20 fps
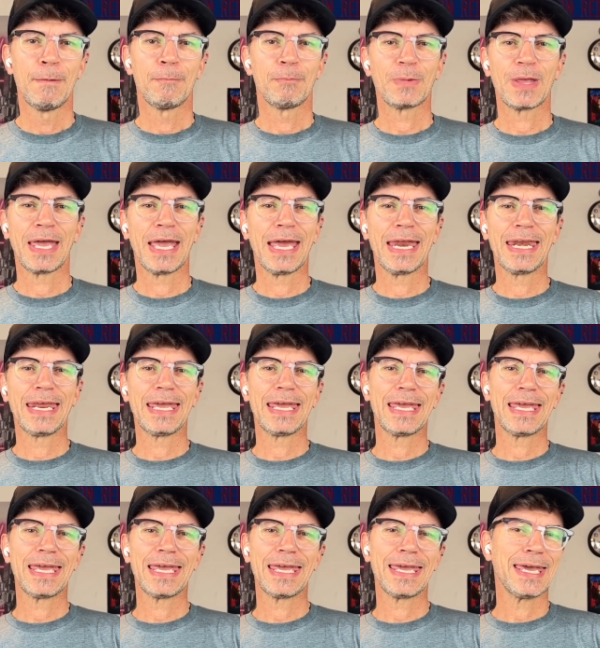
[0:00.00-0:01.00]
And
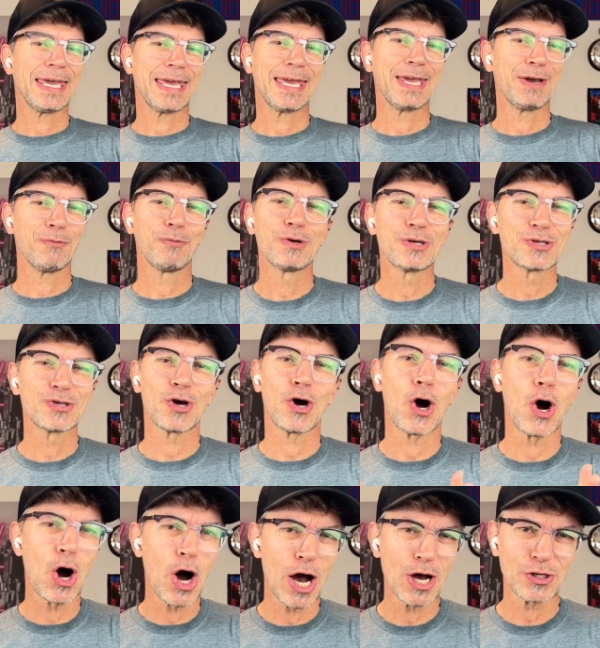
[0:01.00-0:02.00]
it was
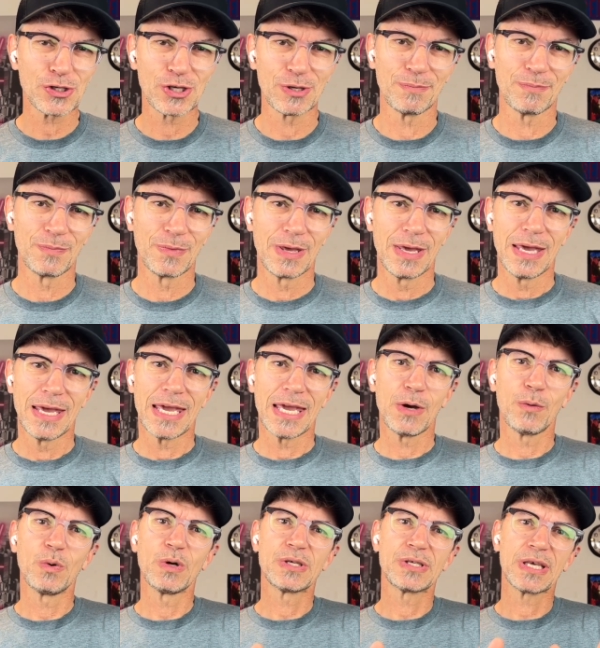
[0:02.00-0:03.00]
awesome. It
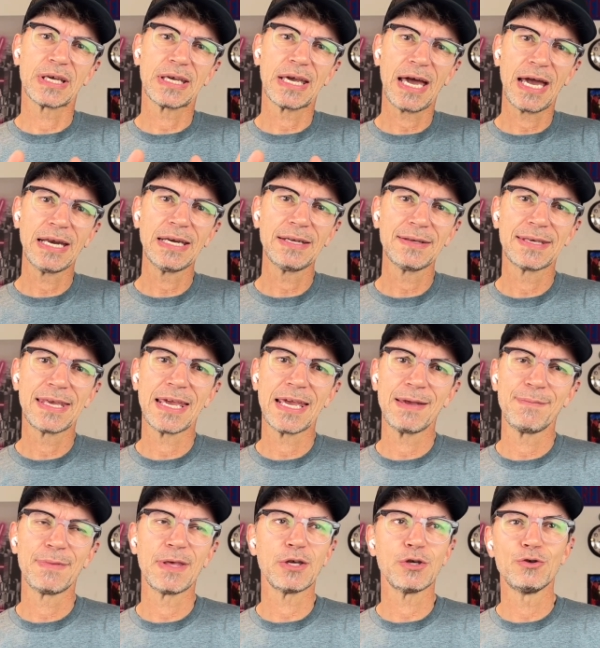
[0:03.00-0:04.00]
was the kind of
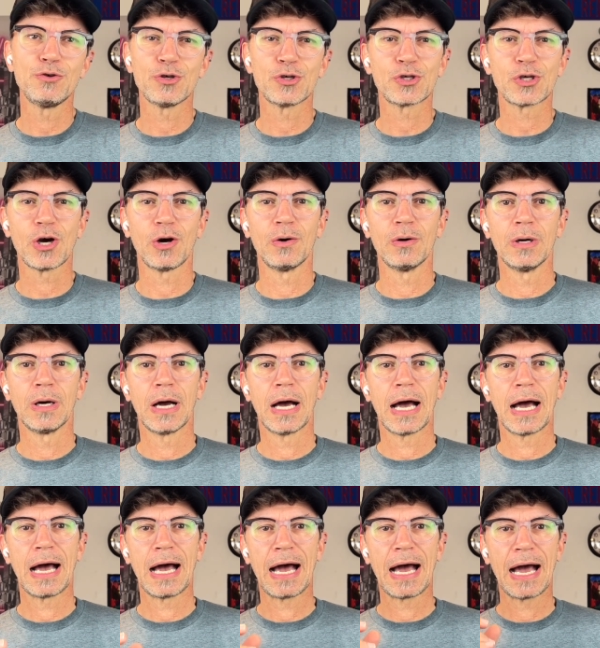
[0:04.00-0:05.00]
game that you just go,
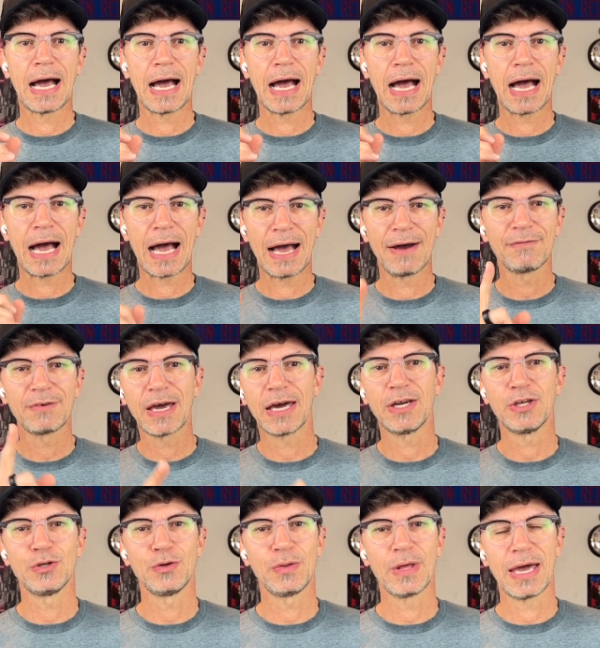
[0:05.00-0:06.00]
I've got
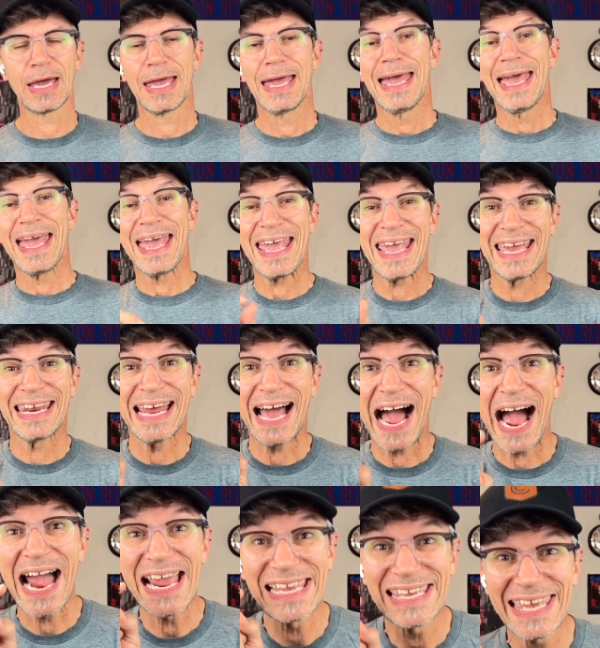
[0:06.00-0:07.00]
to do that. And
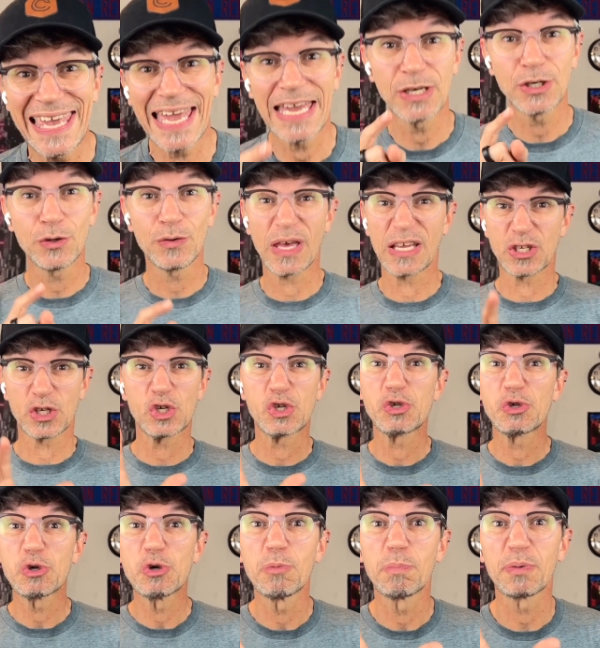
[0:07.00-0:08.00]
I can do that.
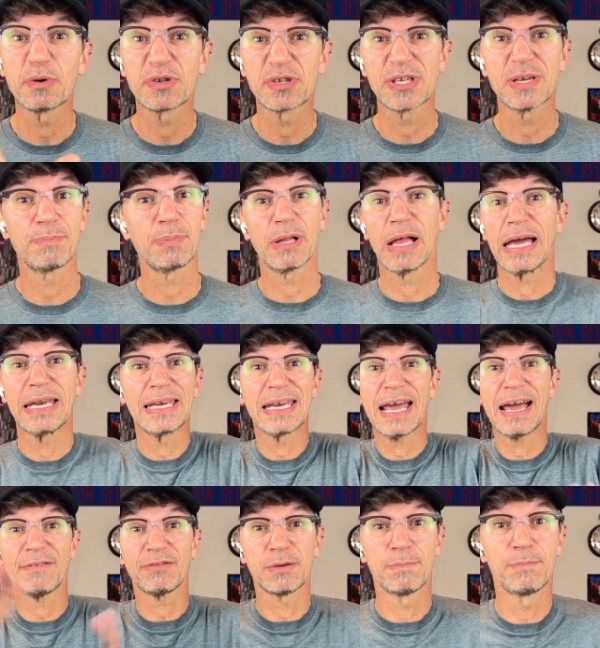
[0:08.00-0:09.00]
Super simple. I didn't
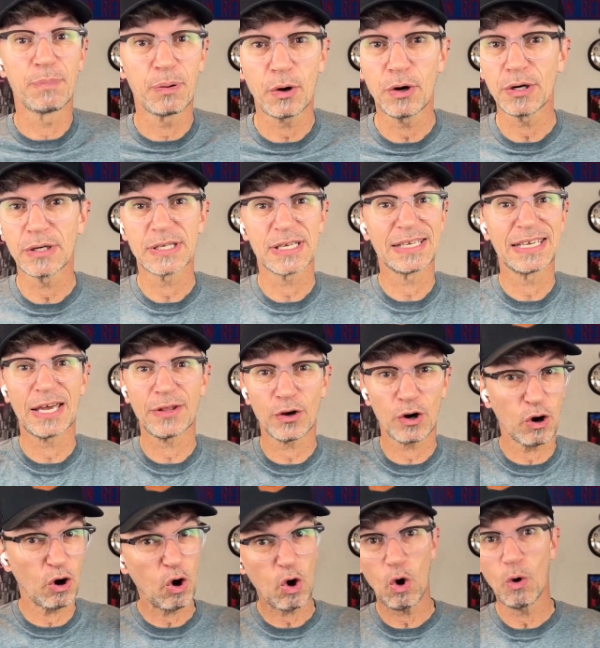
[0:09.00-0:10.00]
have to put together
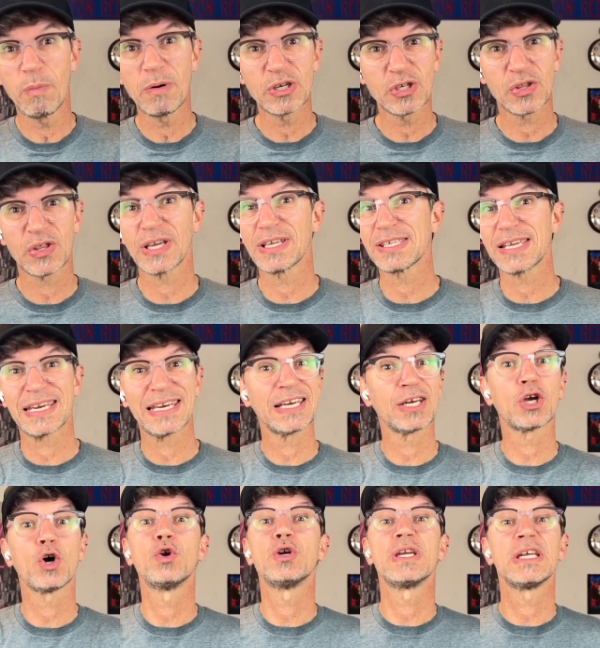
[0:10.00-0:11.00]
a whole bunch of things. I
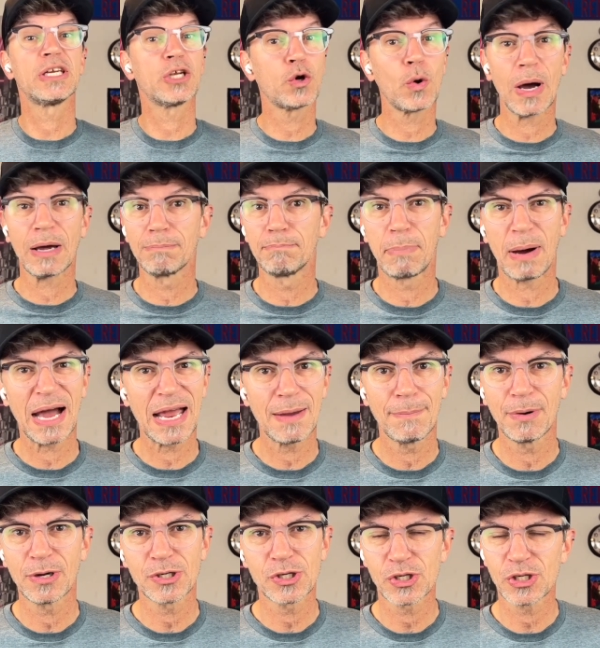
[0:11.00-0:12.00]
didn't need to go out and buy a
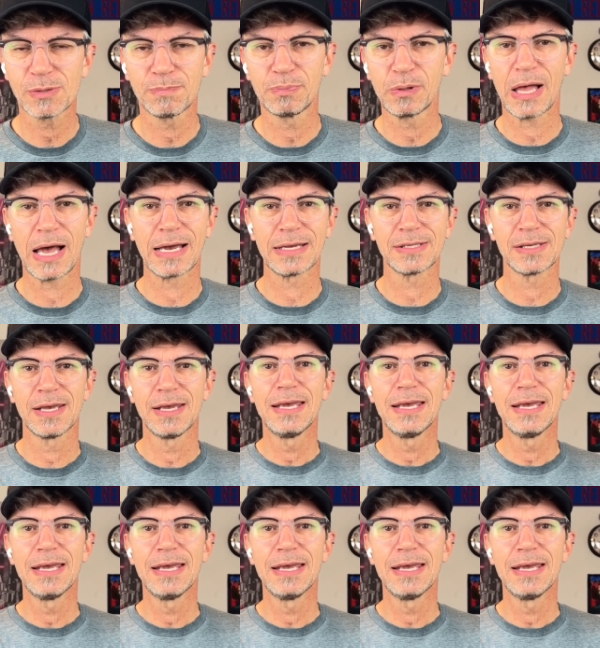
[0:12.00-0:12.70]
bunch of supplies.